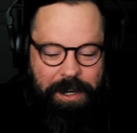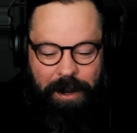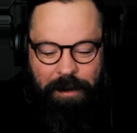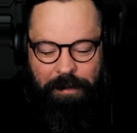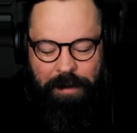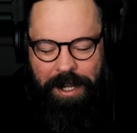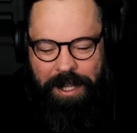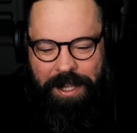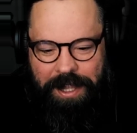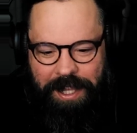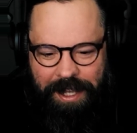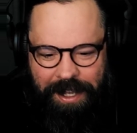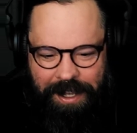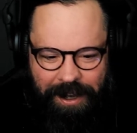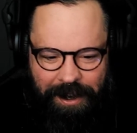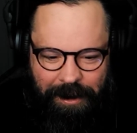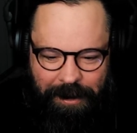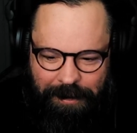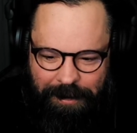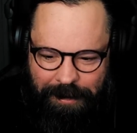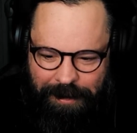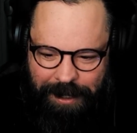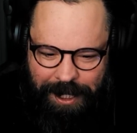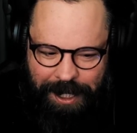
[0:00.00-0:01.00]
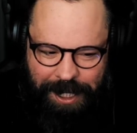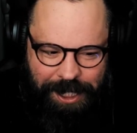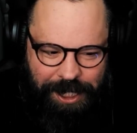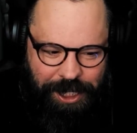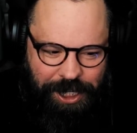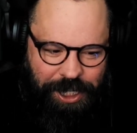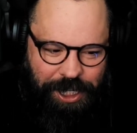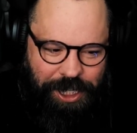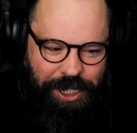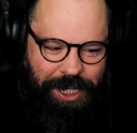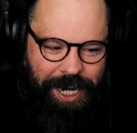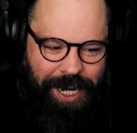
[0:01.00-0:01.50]
what the, holy
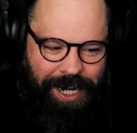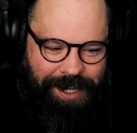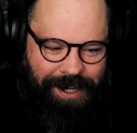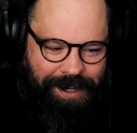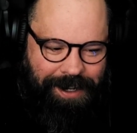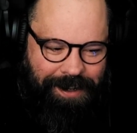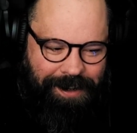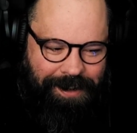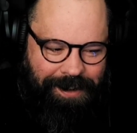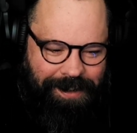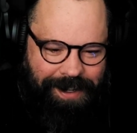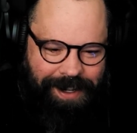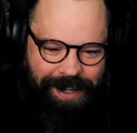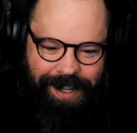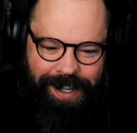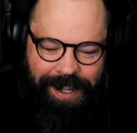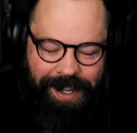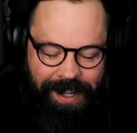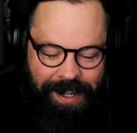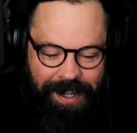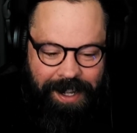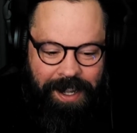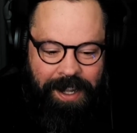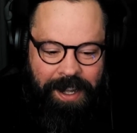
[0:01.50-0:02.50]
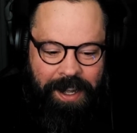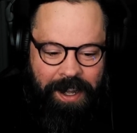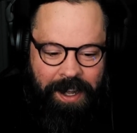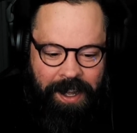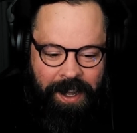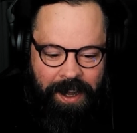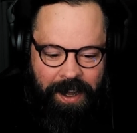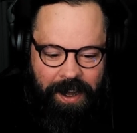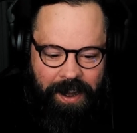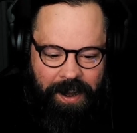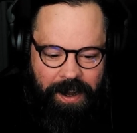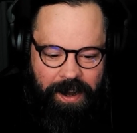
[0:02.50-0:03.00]
shit, dude.
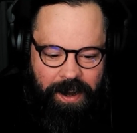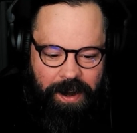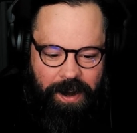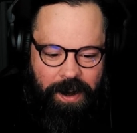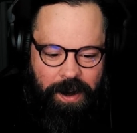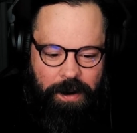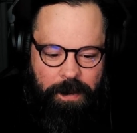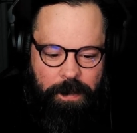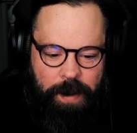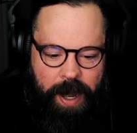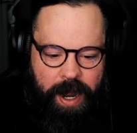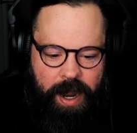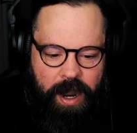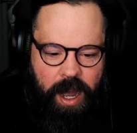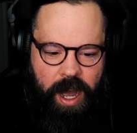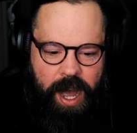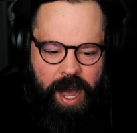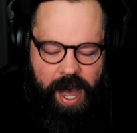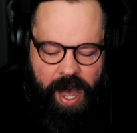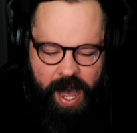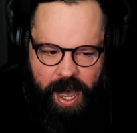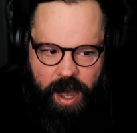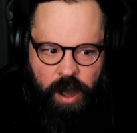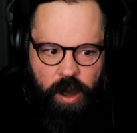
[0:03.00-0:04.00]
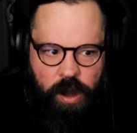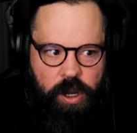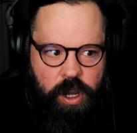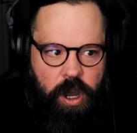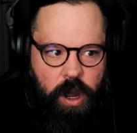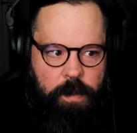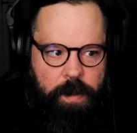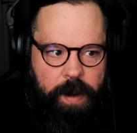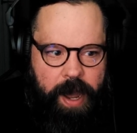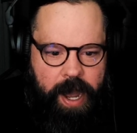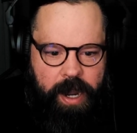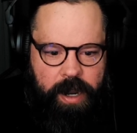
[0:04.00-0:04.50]
Oh my, ah, go
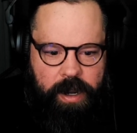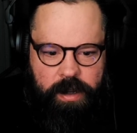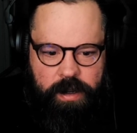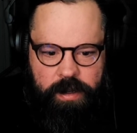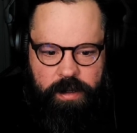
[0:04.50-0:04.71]
back.